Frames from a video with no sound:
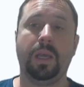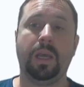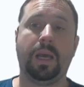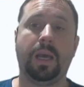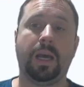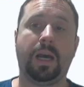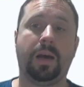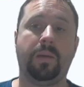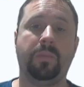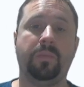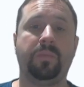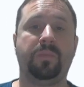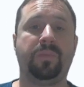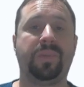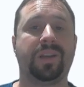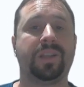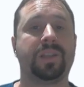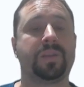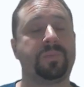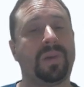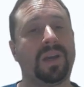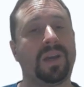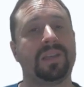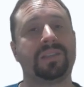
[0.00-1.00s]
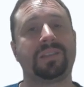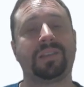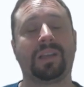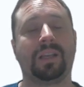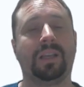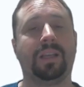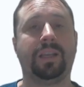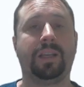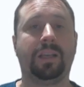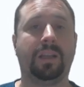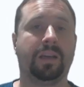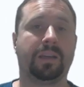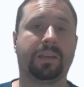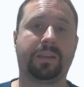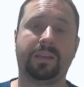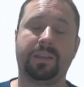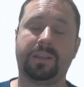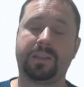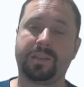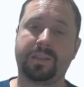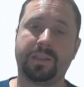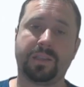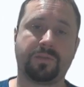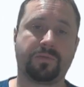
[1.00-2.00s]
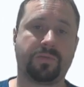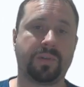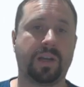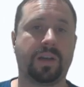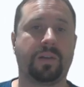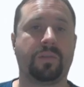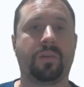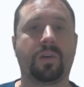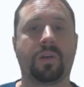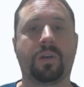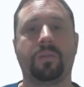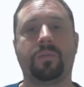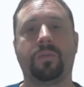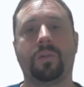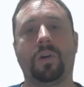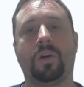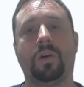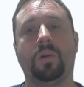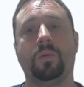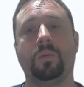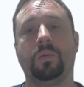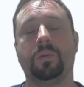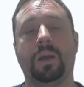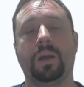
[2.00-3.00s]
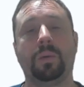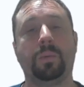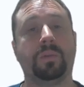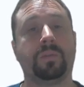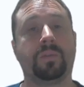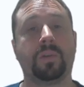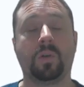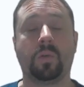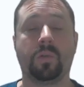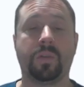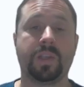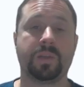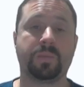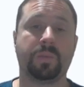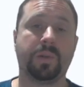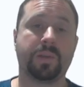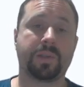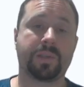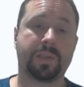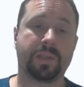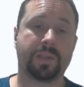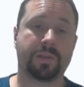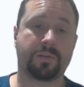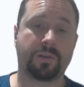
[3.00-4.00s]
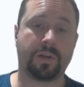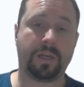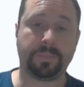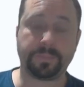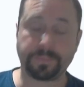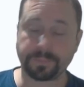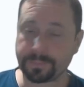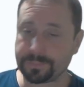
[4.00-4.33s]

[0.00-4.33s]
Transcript: But it's basically like it's ready to rock and roll, and we've got all these monsters, right?